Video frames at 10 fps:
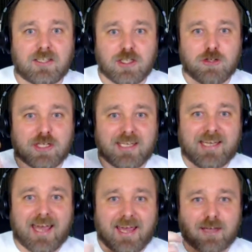You can
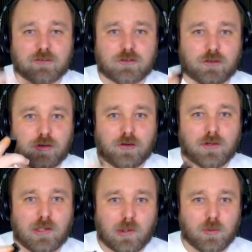get external
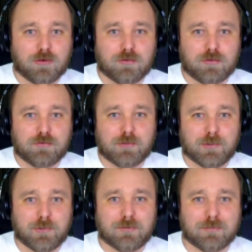closures for
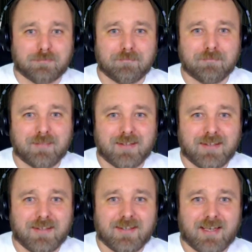those.
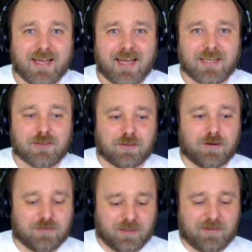And it
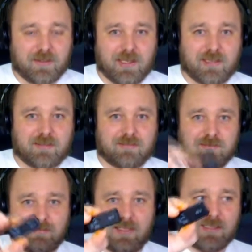turns it into, like
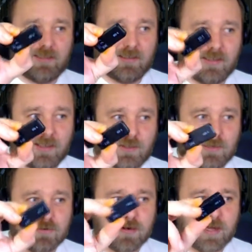a
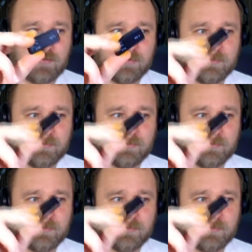thumb drive.